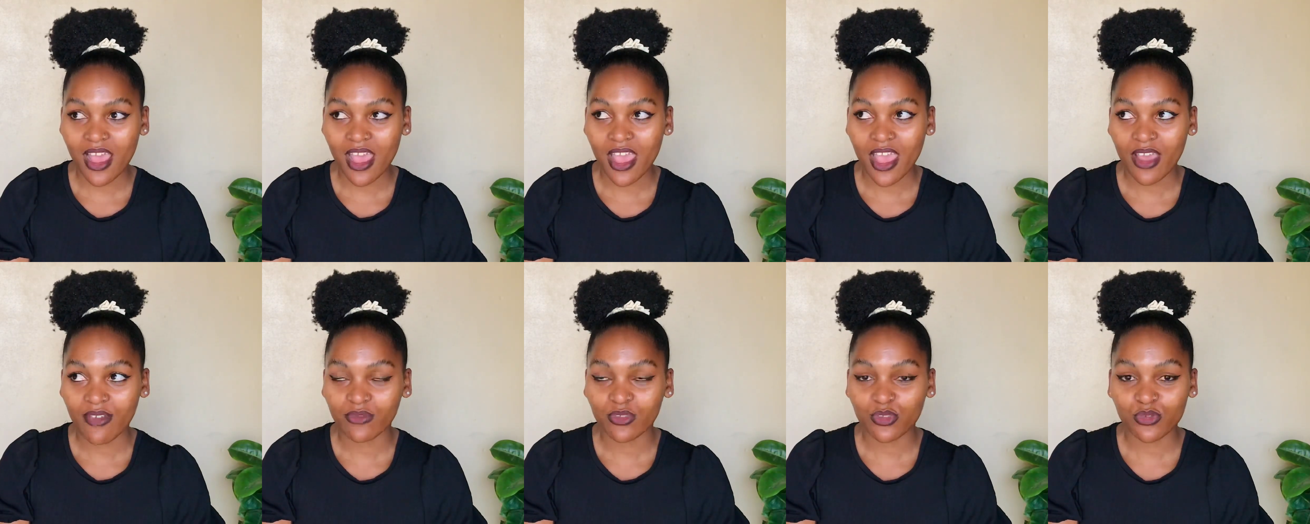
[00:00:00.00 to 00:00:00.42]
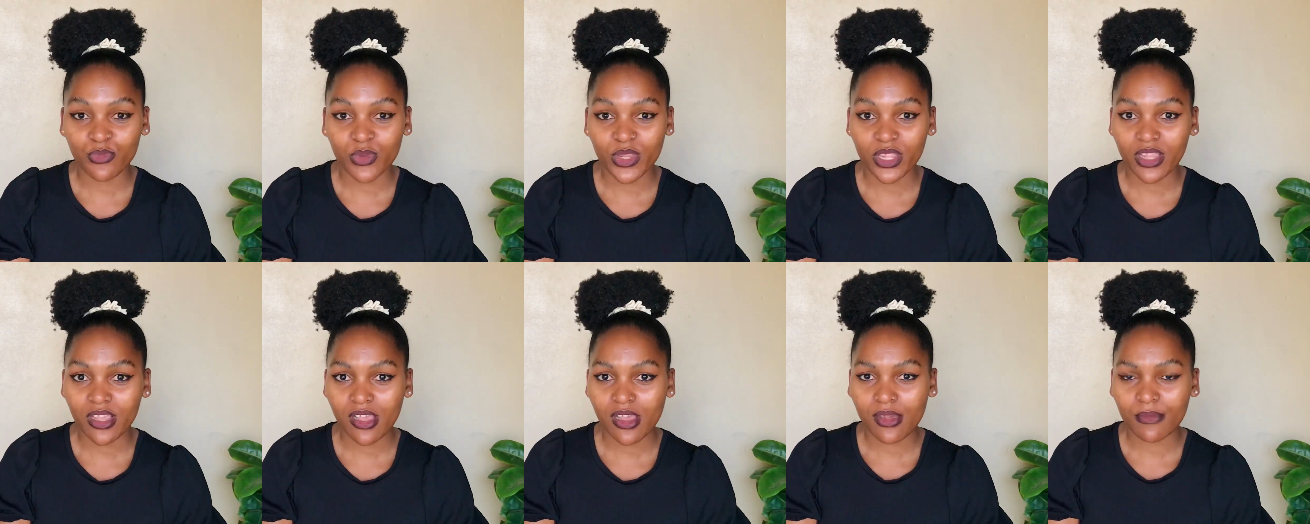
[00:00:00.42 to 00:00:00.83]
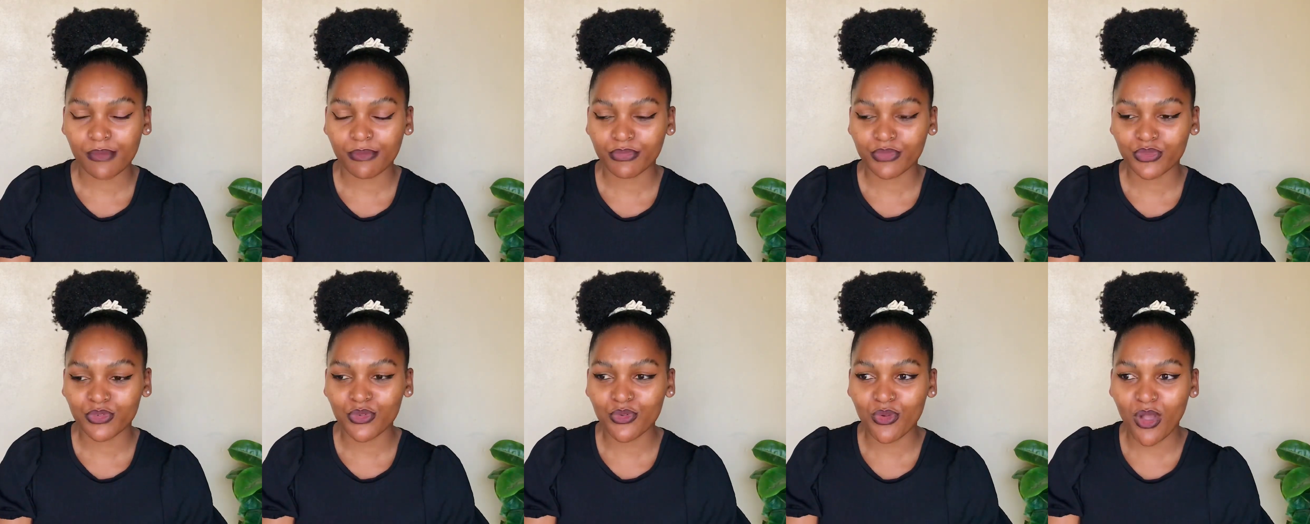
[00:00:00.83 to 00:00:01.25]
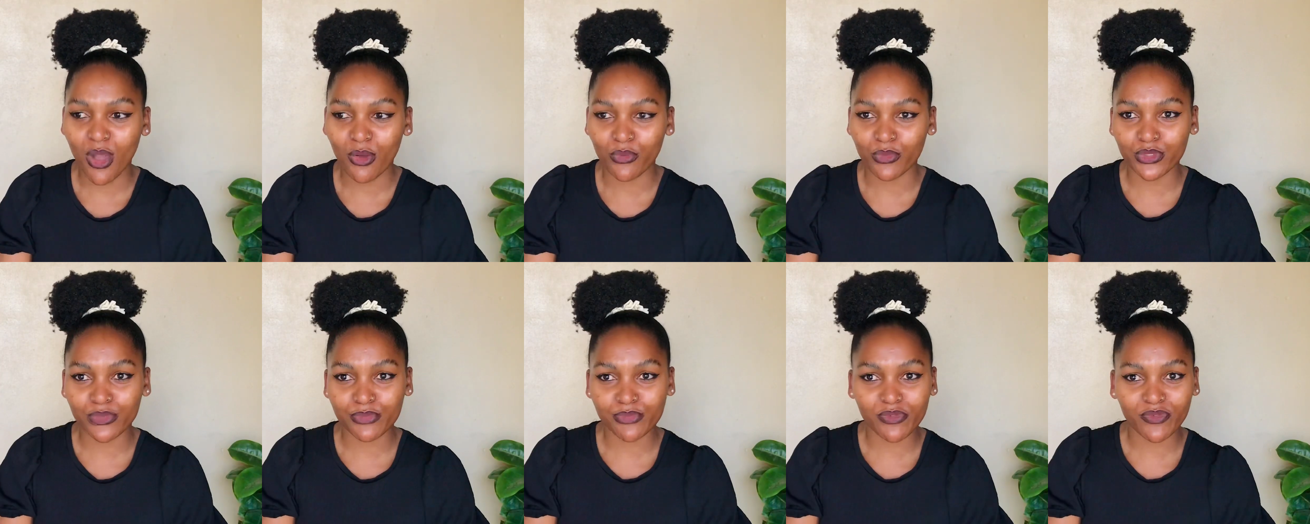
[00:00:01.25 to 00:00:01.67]
I have to wake up 2
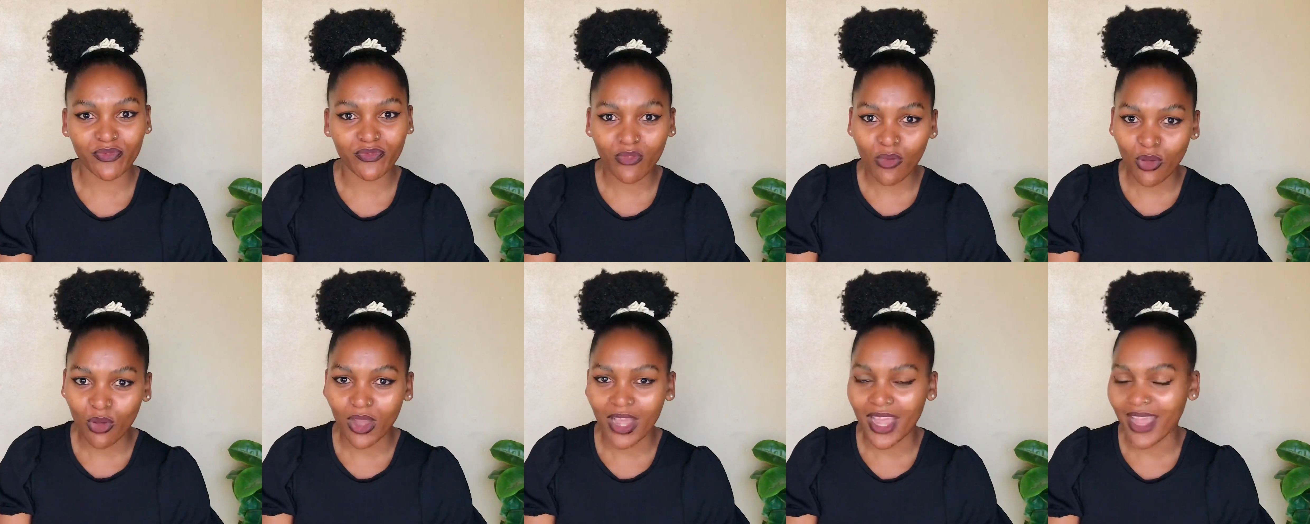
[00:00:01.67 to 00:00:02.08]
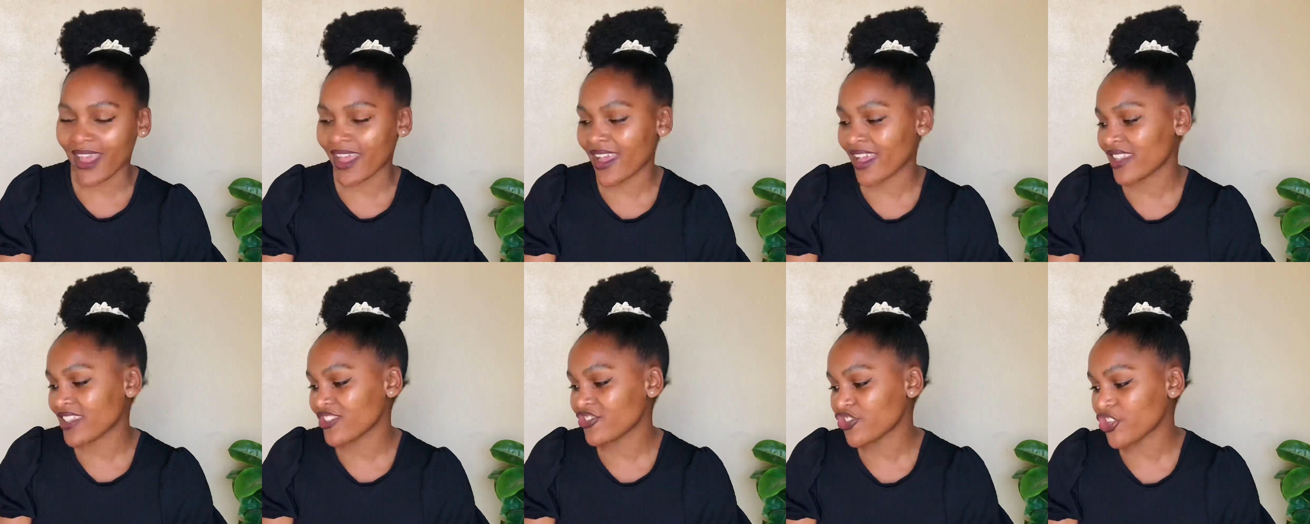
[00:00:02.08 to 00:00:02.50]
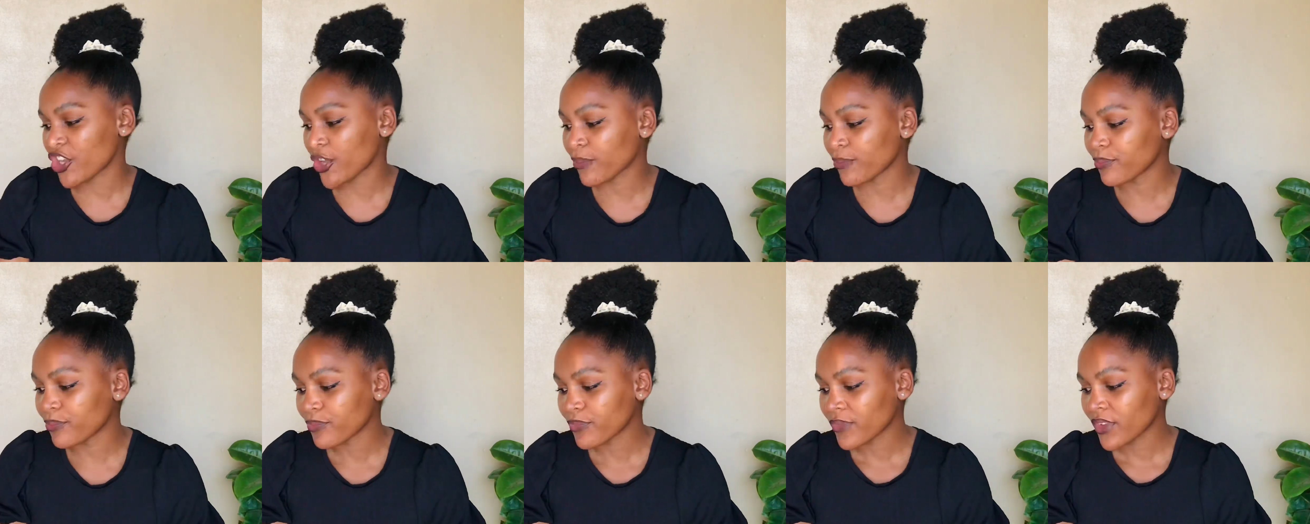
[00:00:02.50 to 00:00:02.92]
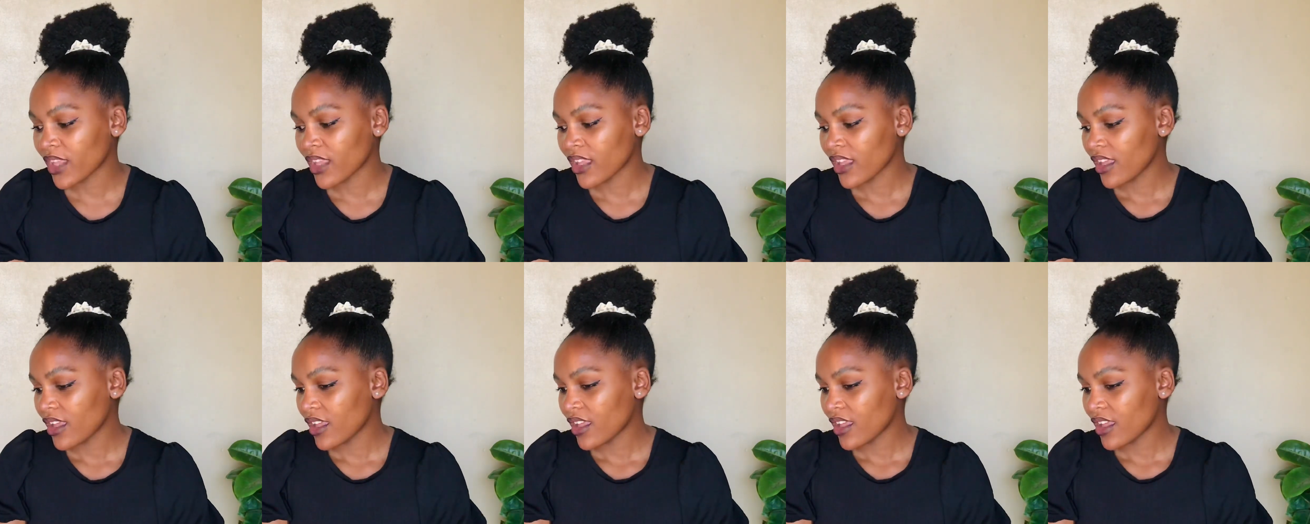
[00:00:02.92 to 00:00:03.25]
hours before I shampoo.